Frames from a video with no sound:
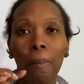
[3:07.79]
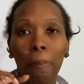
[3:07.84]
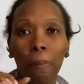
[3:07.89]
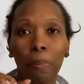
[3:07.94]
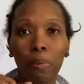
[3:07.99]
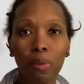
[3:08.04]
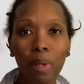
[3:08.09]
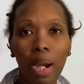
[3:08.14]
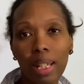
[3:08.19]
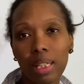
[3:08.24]

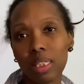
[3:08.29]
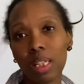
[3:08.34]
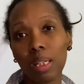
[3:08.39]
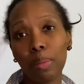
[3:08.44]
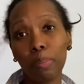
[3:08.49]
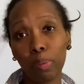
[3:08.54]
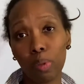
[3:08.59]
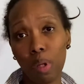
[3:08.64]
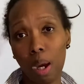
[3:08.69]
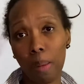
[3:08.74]

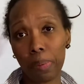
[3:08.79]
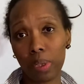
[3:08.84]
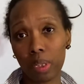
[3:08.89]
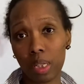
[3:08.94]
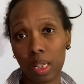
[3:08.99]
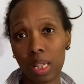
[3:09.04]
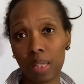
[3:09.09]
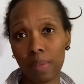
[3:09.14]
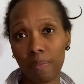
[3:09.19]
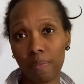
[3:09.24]
pricing
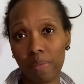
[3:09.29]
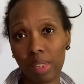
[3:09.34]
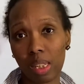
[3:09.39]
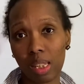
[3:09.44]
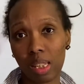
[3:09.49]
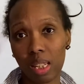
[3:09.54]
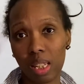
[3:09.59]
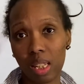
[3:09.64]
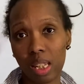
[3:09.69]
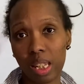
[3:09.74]
properly
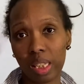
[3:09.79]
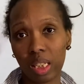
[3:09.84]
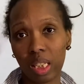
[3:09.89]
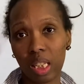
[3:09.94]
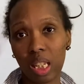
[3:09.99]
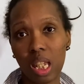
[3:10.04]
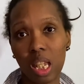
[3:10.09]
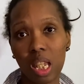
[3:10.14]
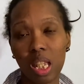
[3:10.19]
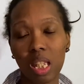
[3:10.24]
is
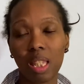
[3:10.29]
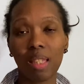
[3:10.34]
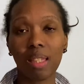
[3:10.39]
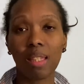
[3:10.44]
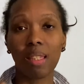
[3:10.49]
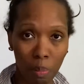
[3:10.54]
key.